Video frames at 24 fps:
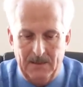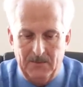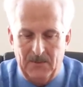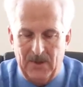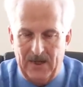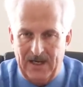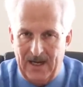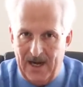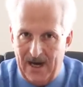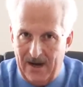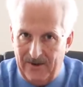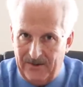
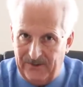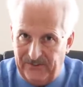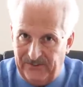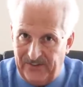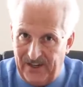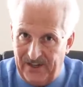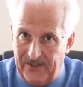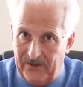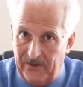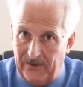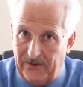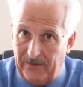Pretty hard to
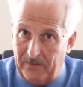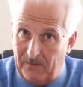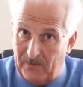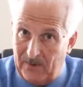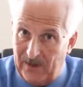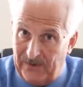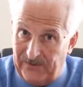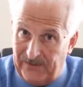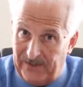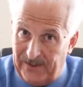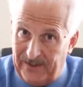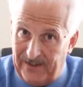say no to the
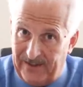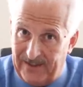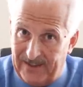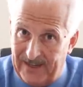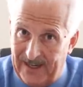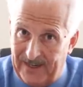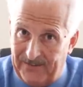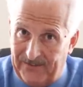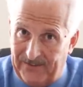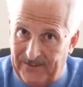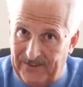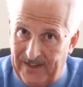President of the
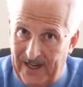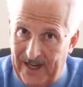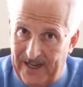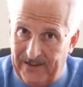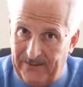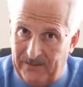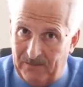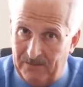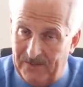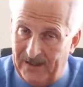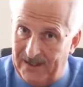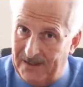United
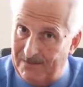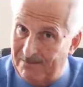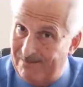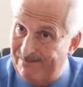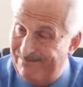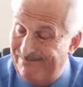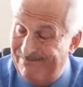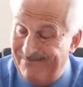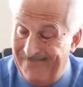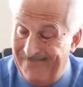States, but